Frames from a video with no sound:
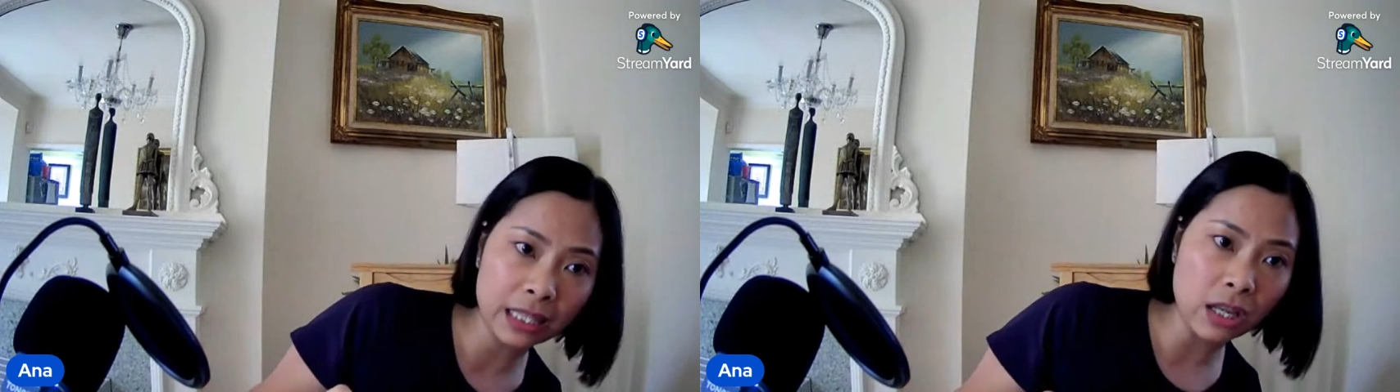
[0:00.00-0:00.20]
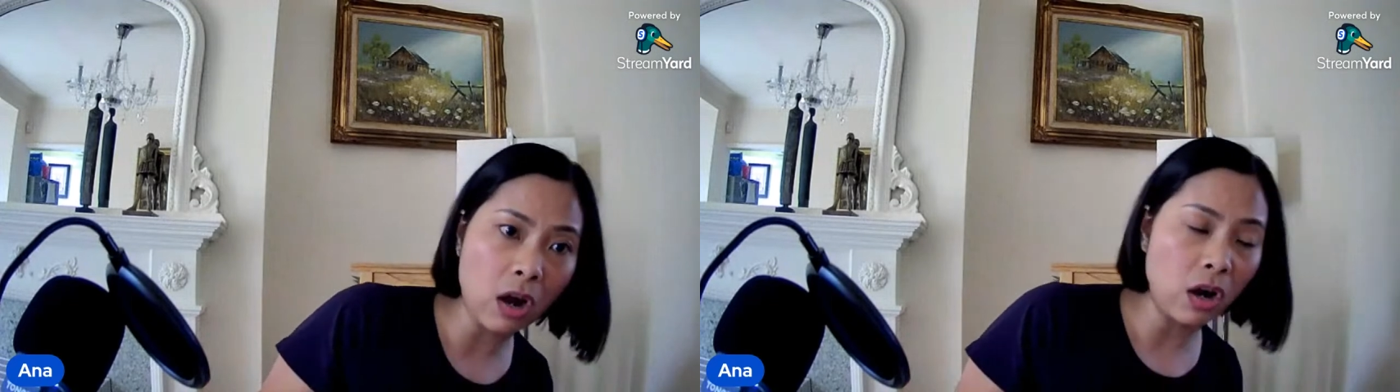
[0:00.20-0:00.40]

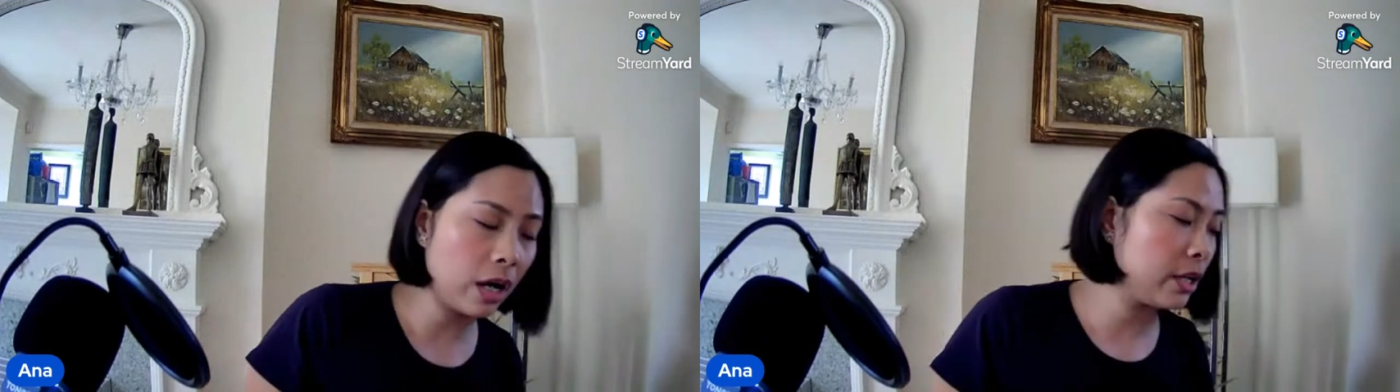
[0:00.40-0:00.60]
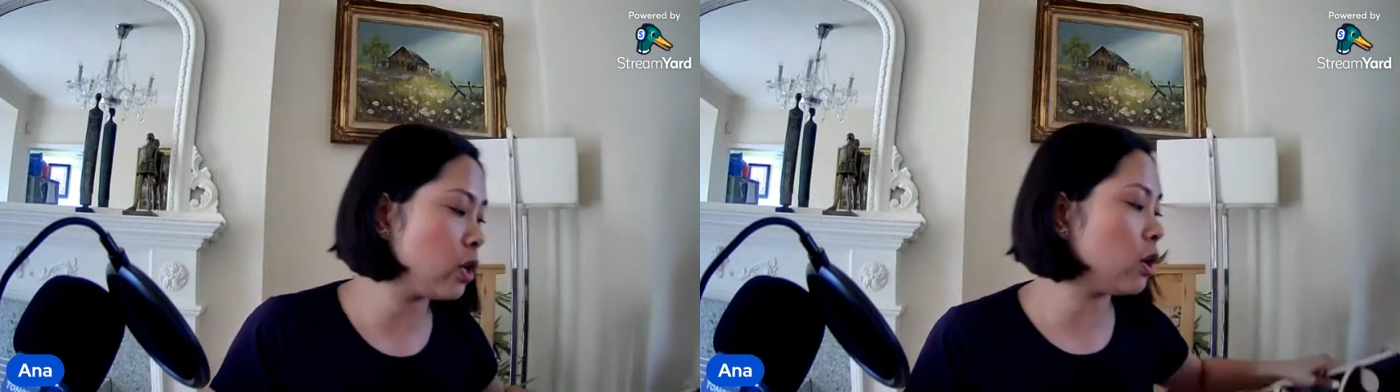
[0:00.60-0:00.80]
that
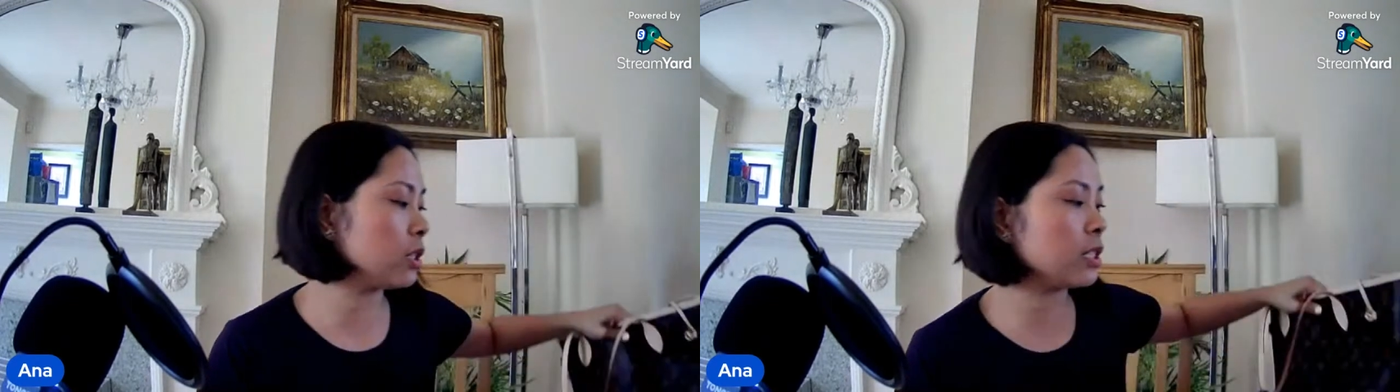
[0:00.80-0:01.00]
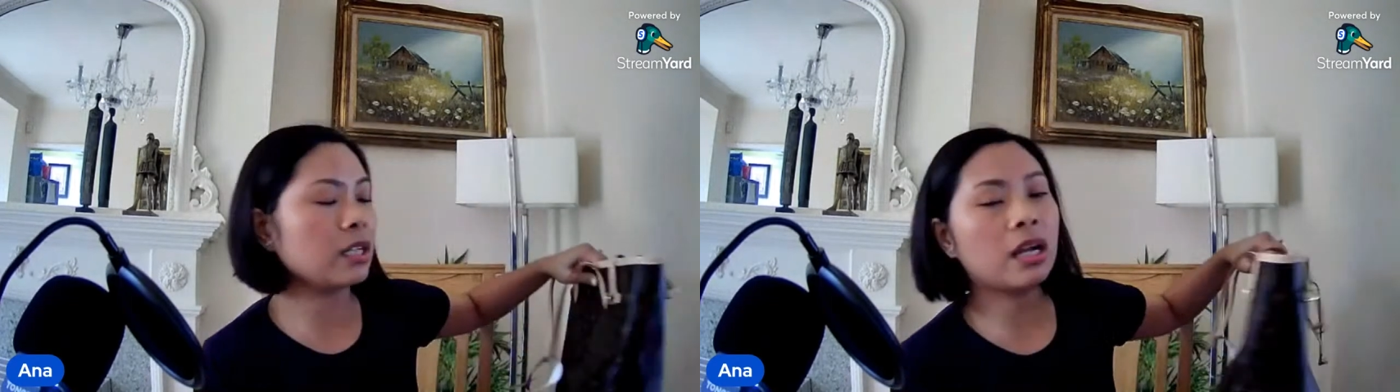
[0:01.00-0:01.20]
are not
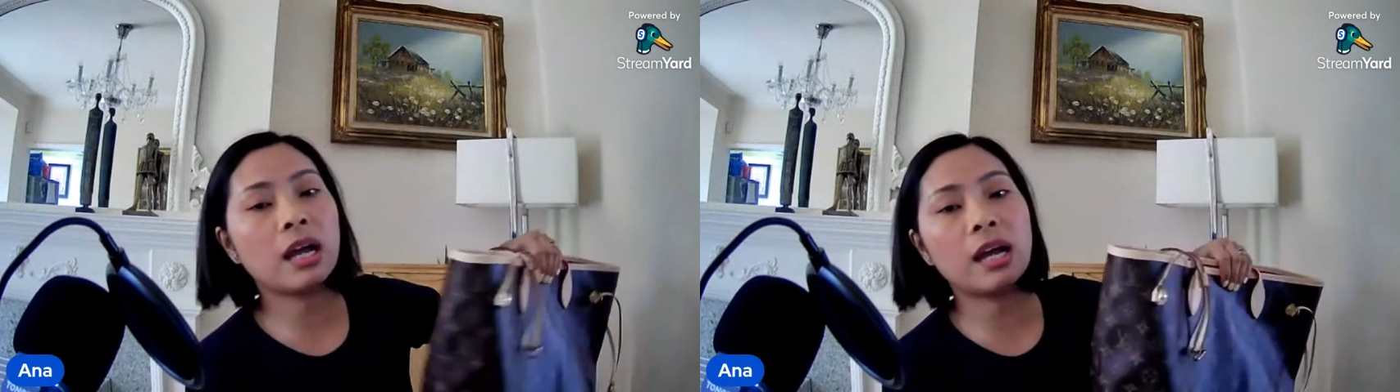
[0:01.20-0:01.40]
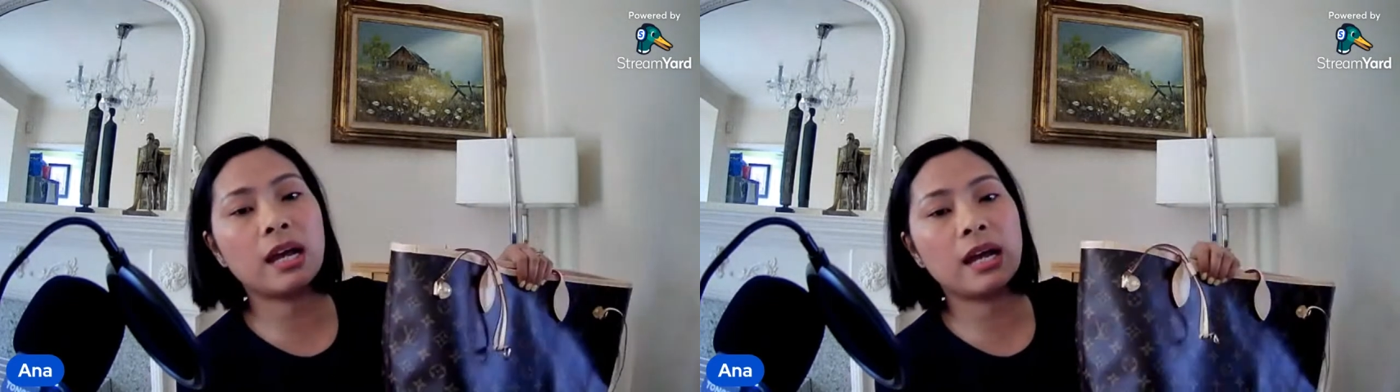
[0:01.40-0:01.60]

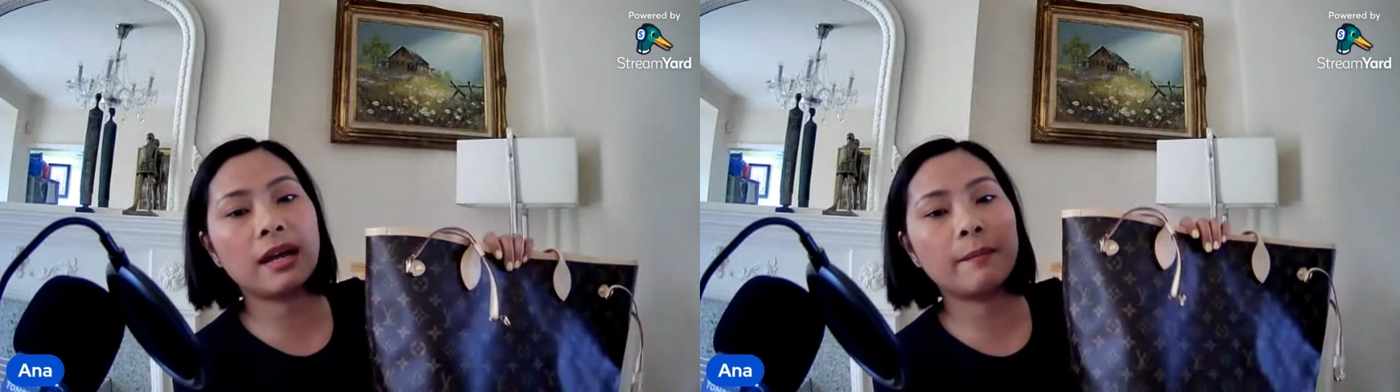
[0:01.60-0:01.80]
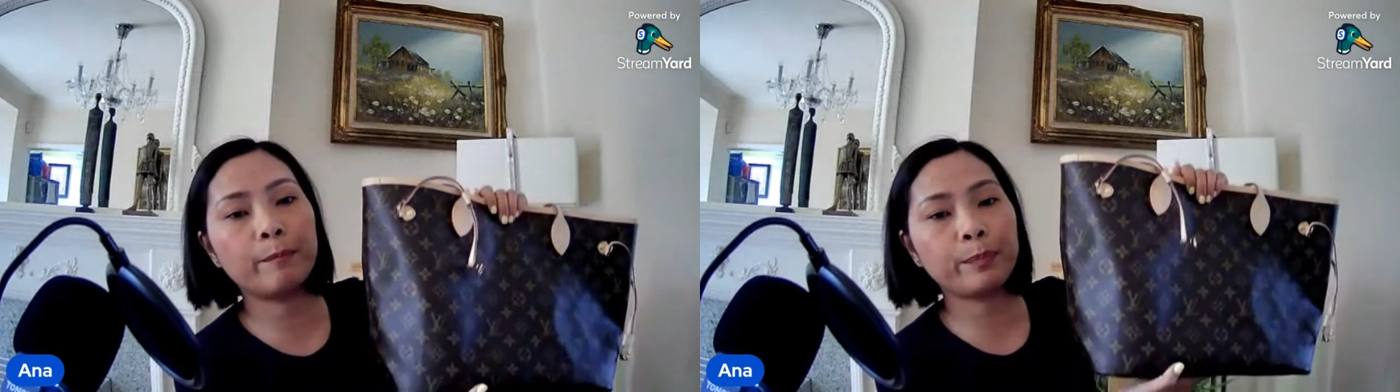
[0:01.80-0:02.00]

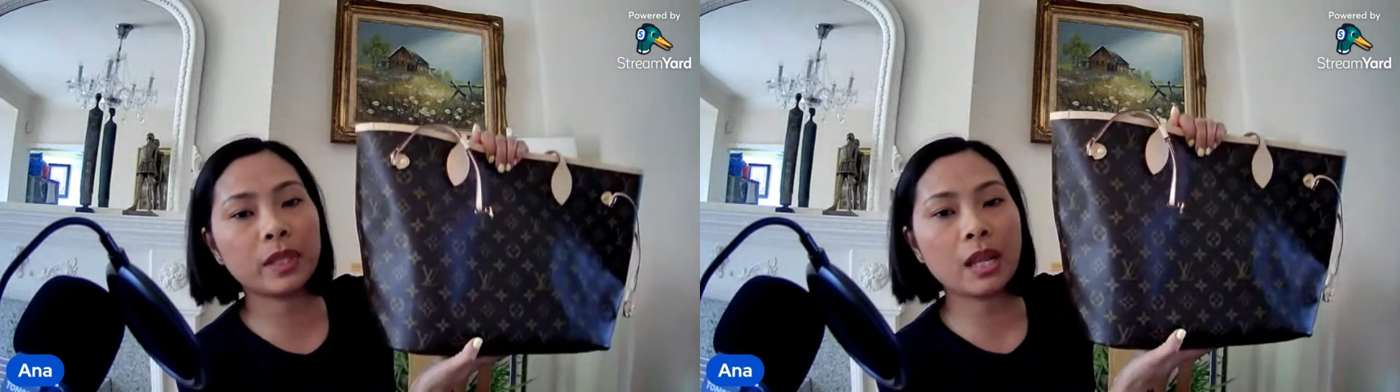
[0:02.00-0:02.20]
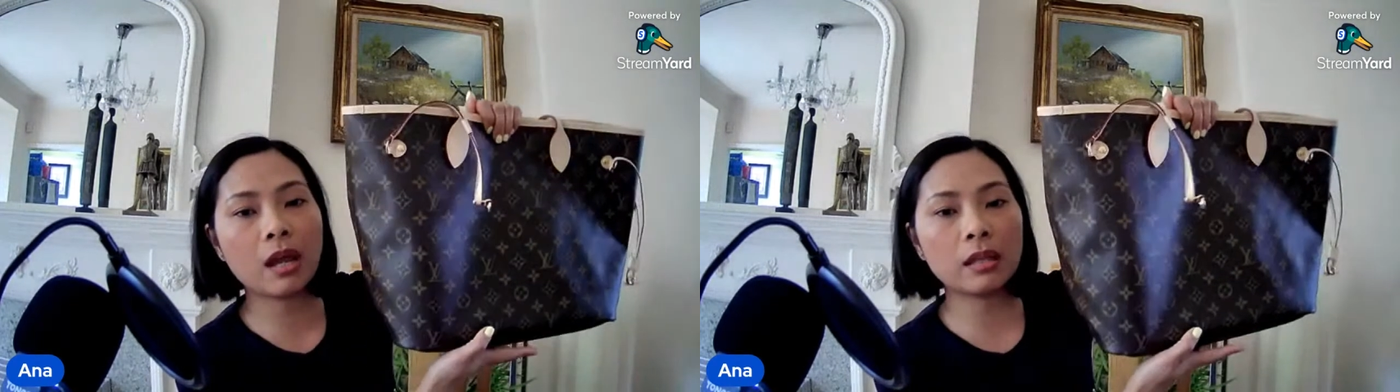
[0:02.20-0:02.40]

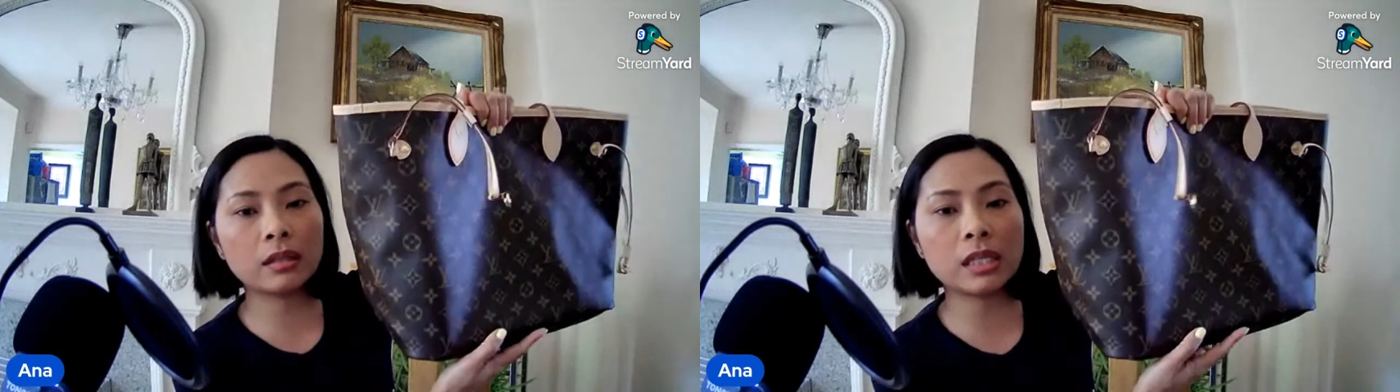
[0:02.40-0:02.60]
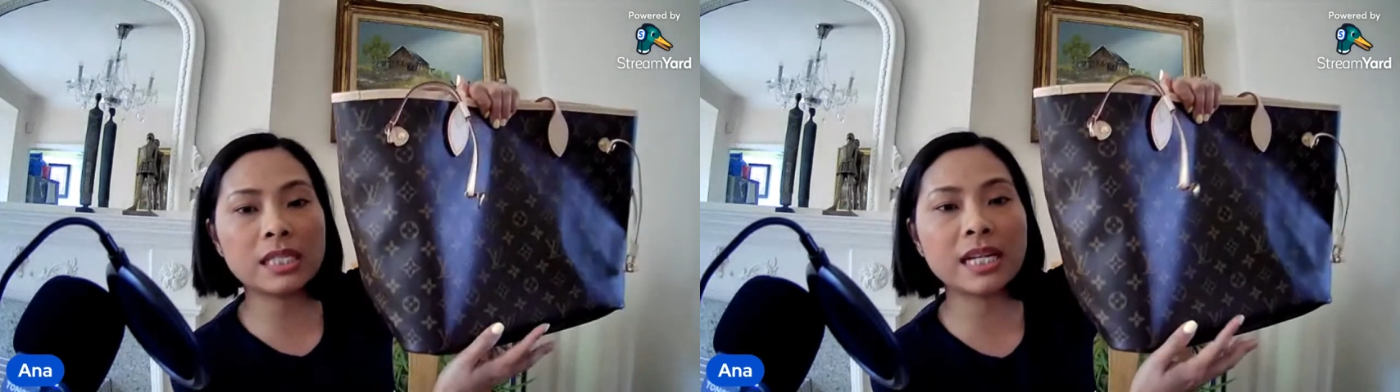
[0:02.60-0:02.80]

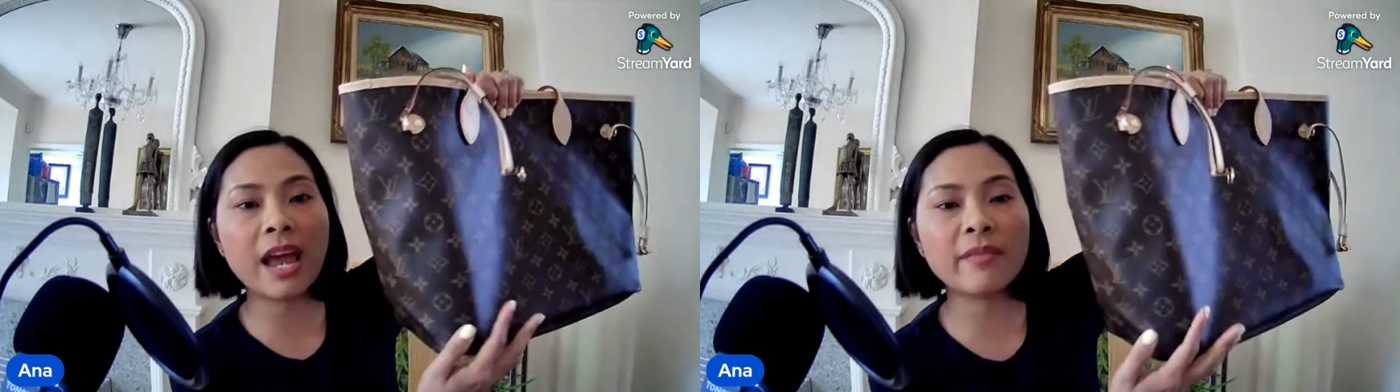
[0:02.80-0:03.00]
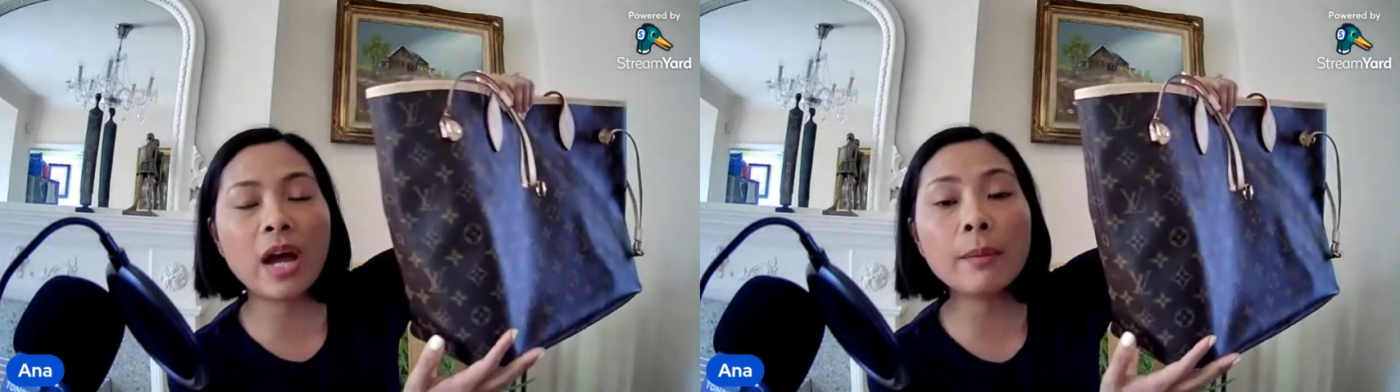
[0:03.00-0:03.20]
doesn't
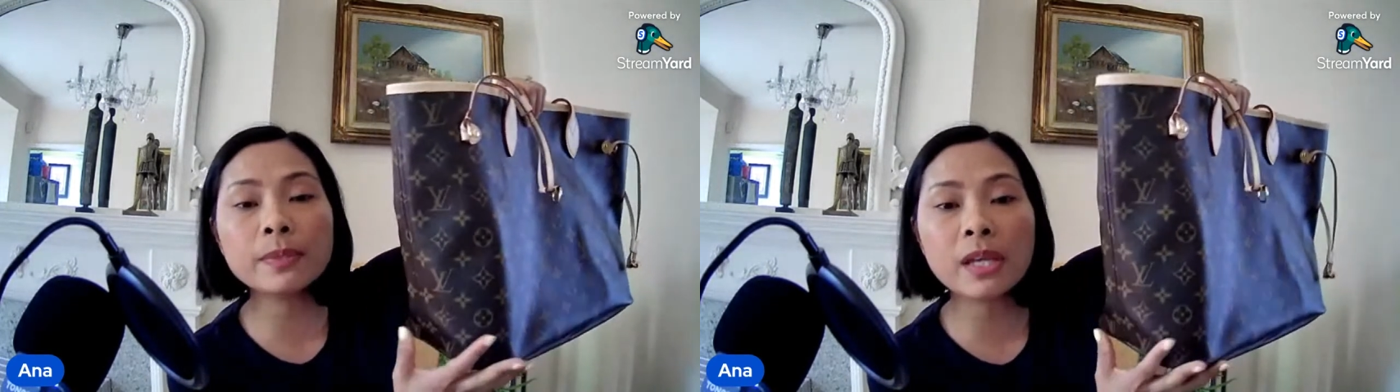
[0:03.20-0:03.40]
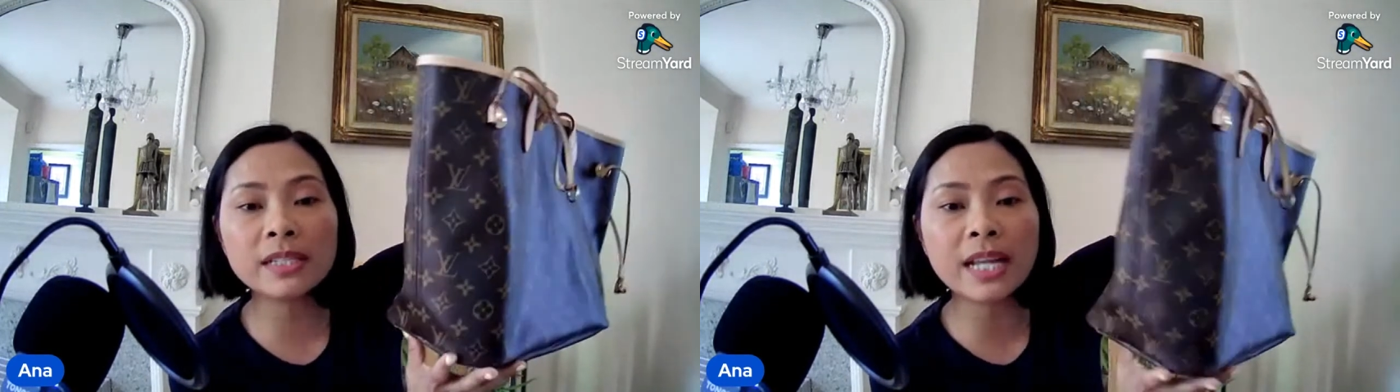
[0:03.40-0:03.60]
have
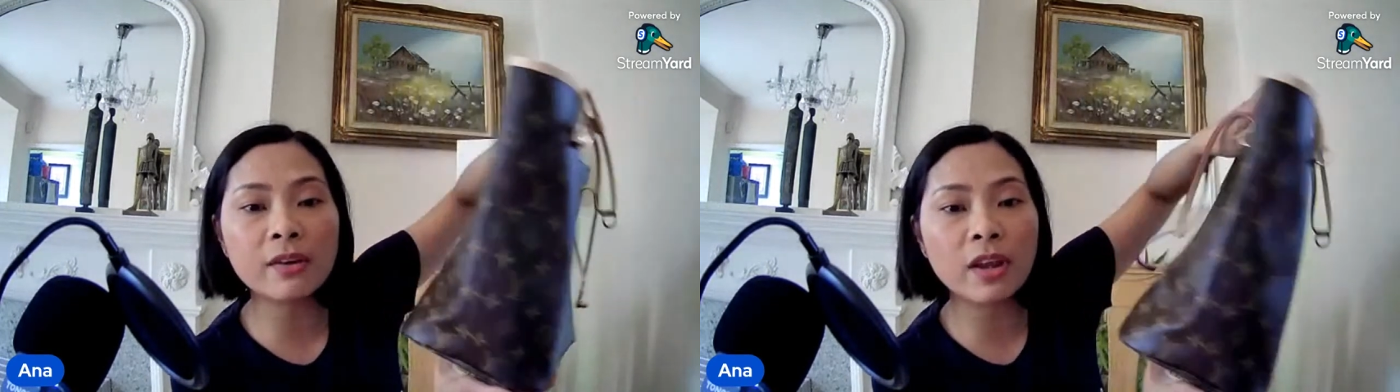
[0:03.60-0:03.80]
upside down